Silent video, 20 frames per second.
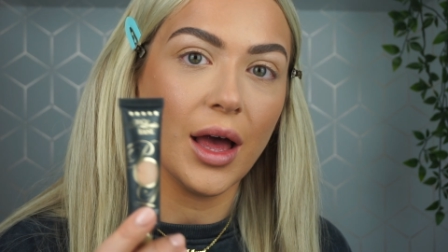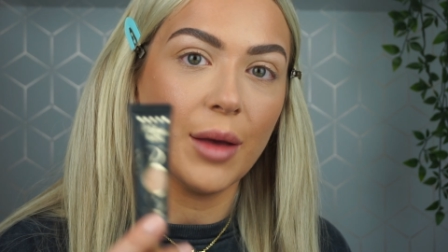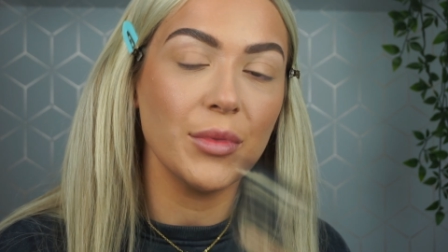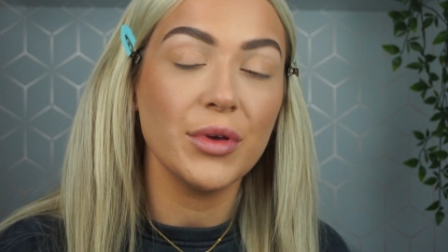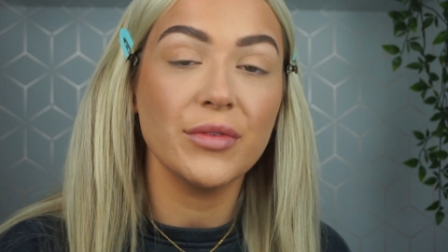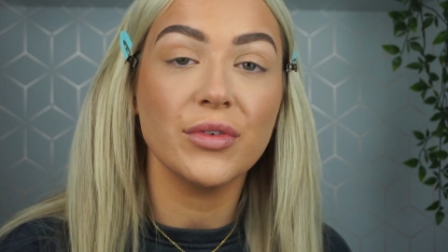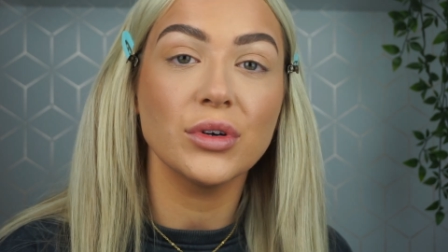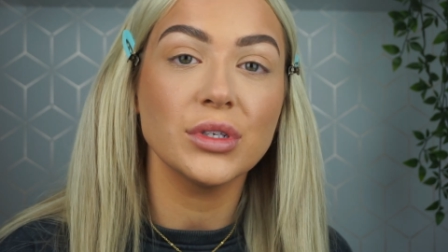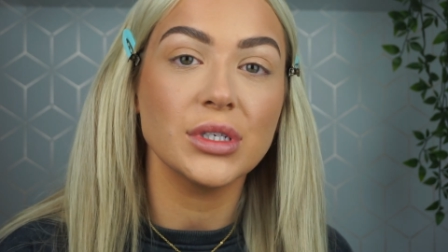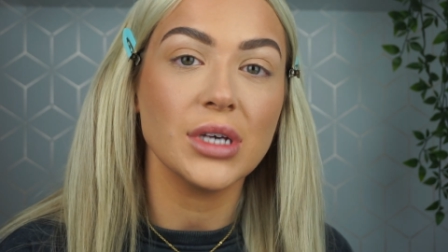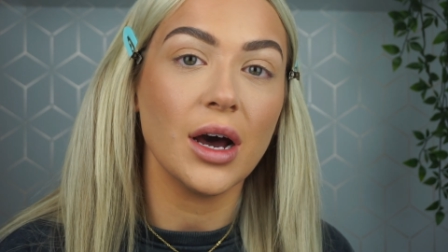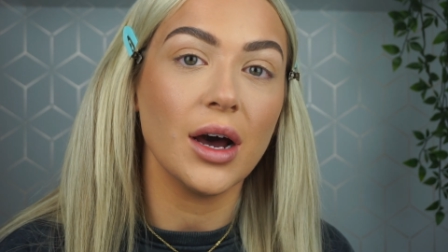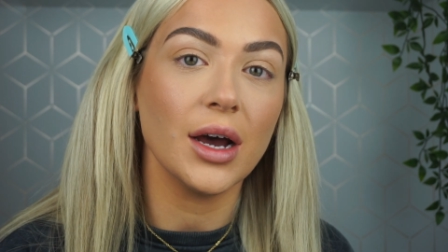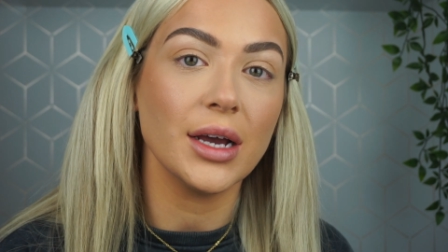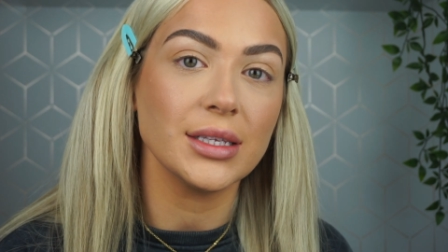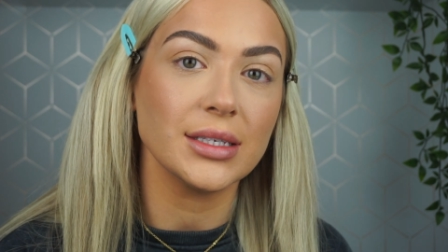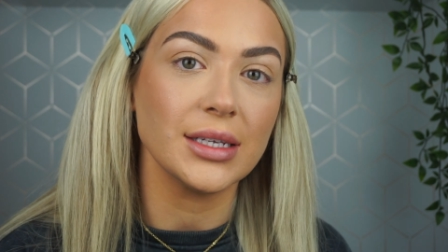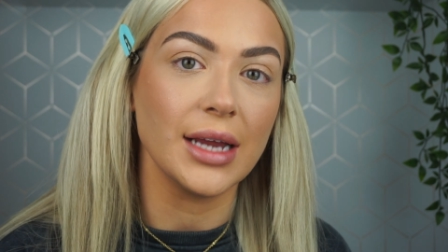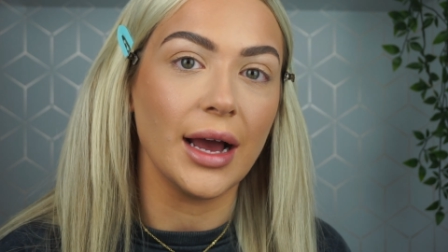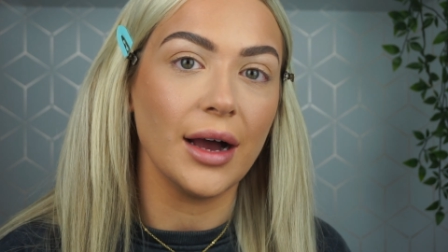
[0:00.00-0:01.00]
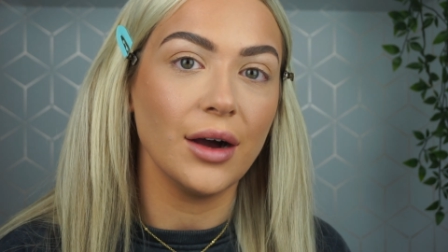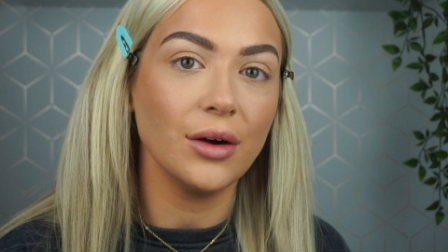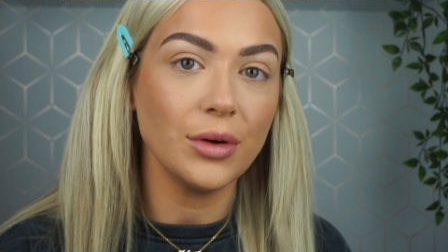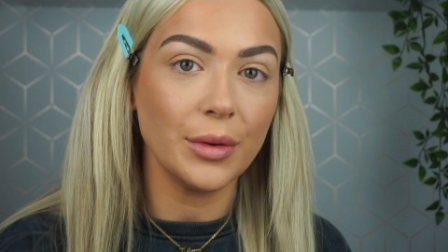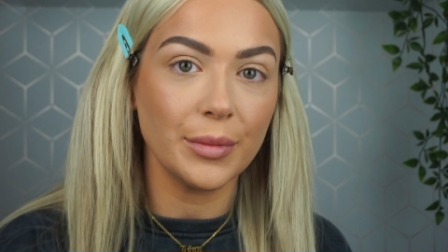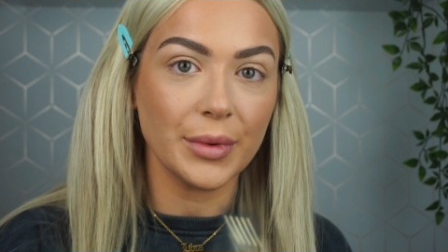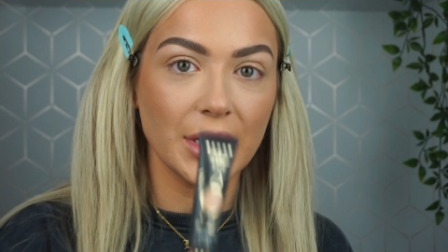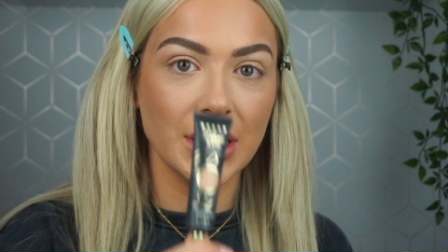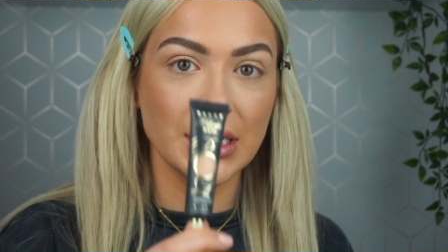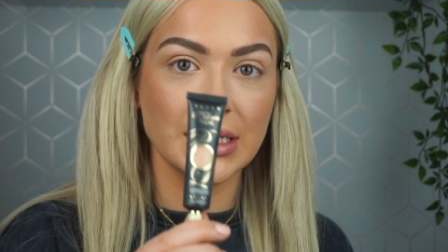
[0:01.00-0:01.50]
Moving on to eyes now,
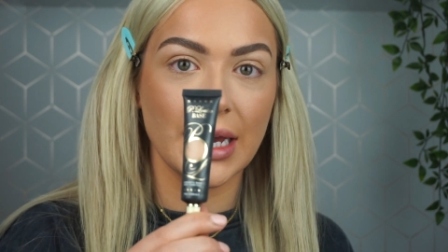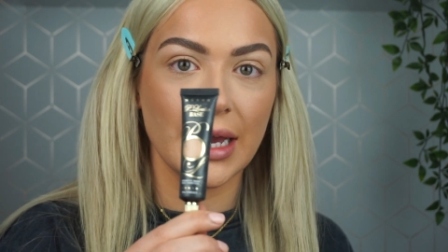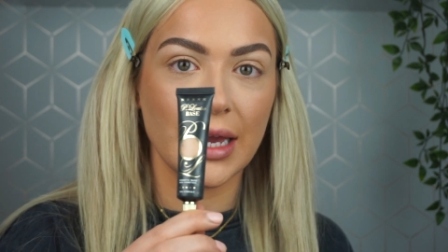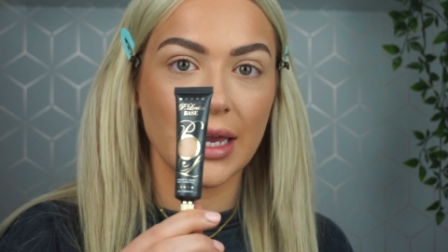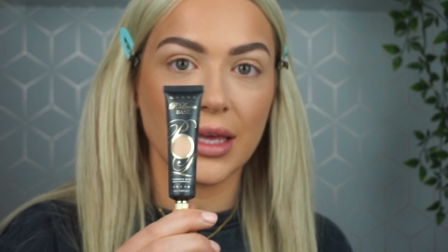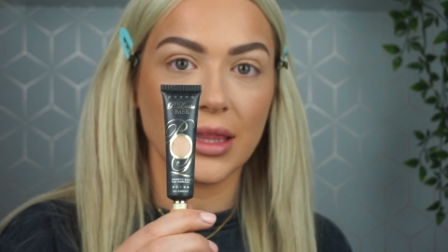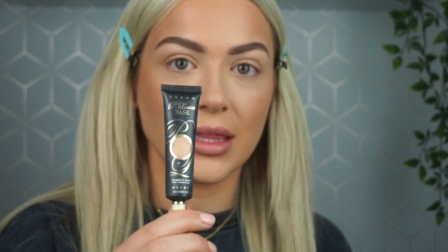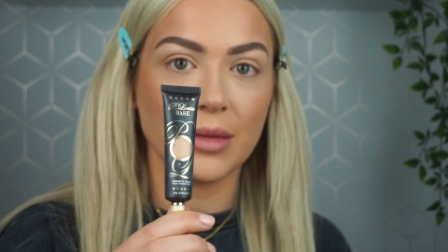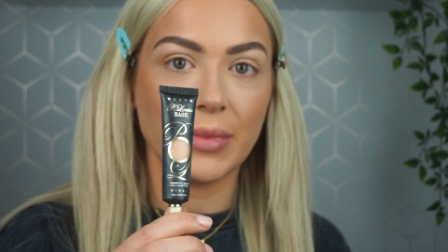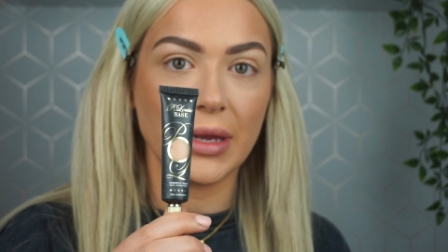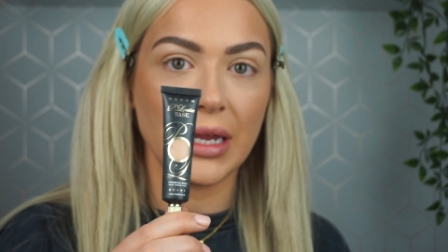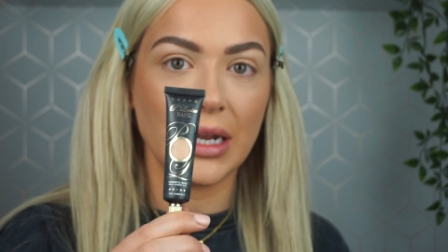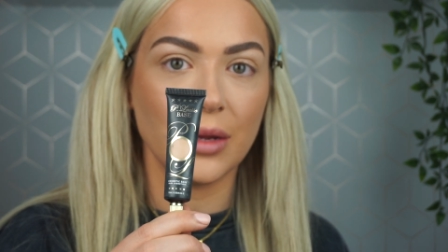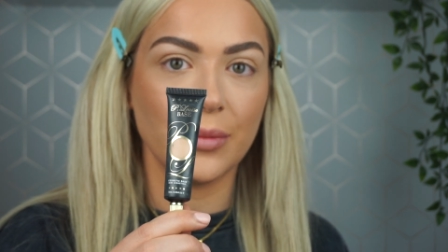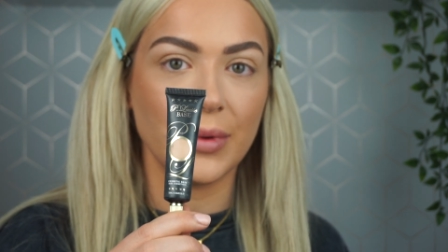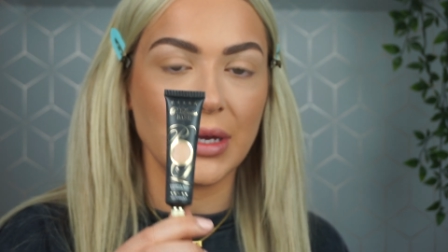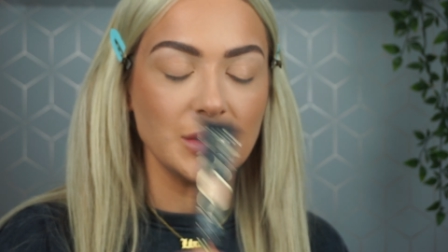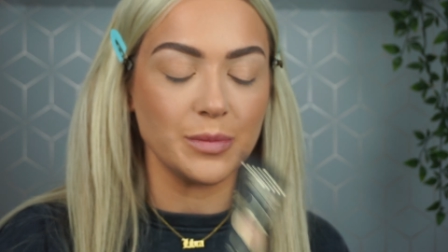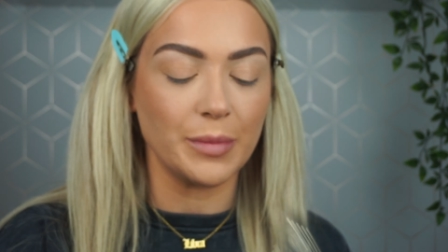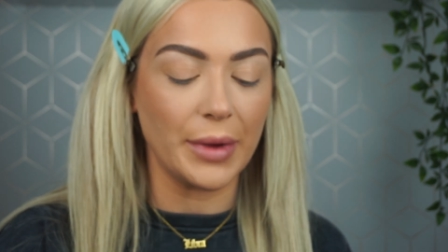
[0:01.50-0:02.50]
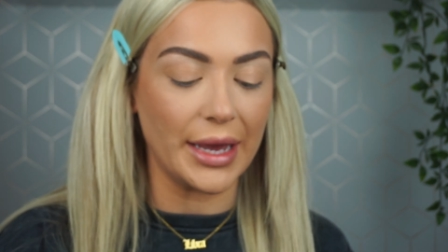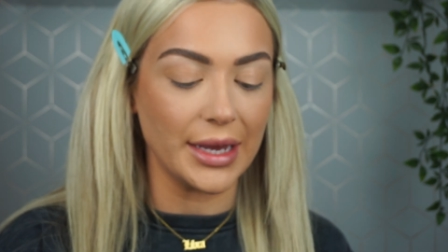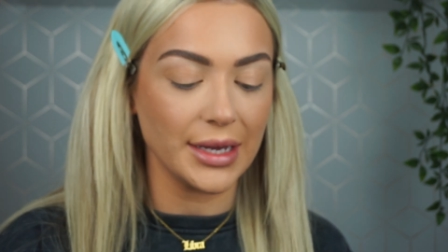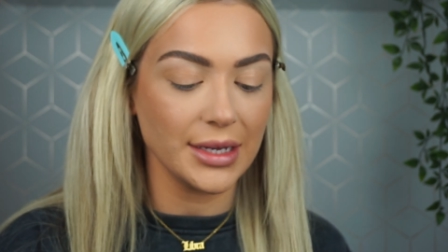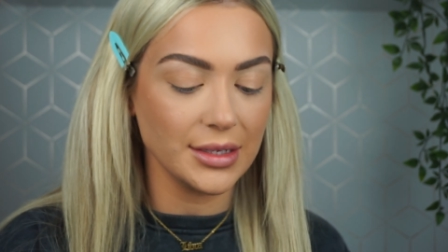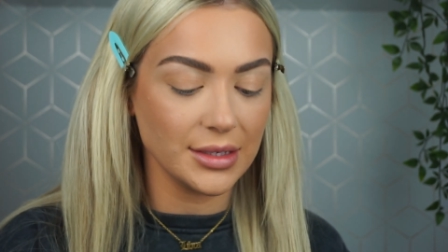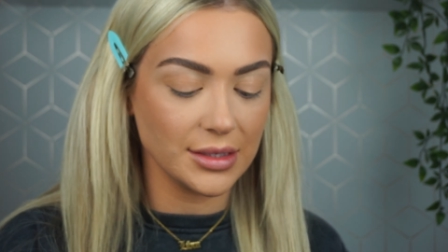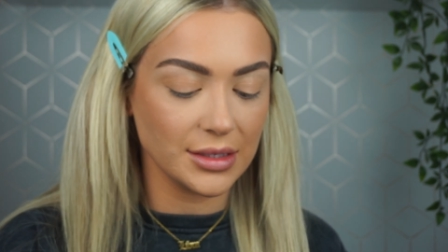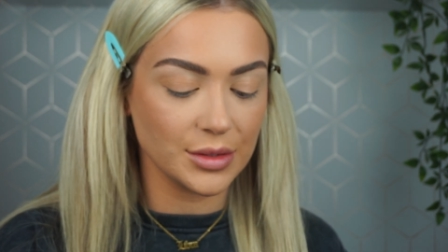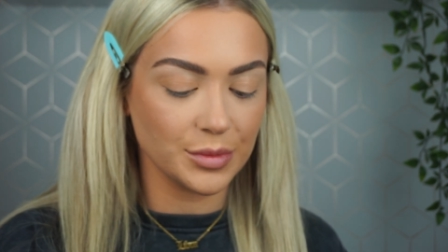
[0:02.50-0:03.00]
I'm going to take the P.
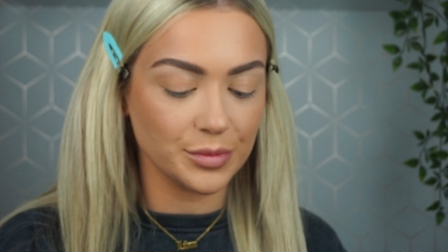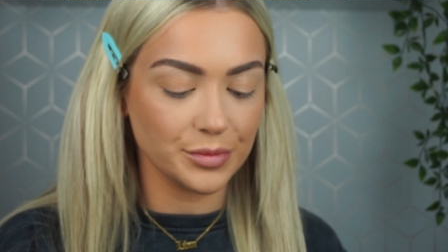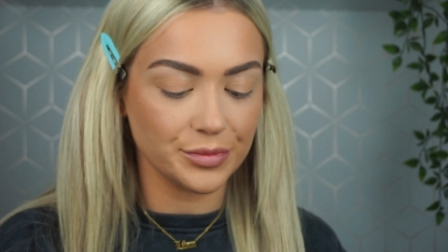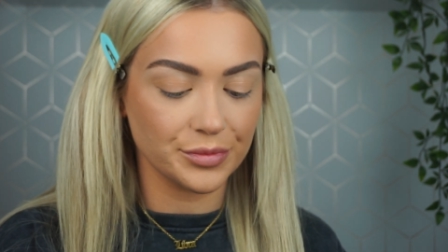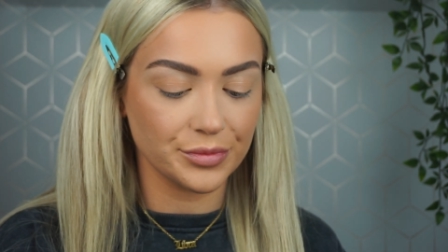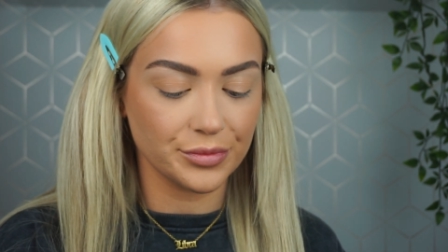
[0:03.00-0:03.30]
base.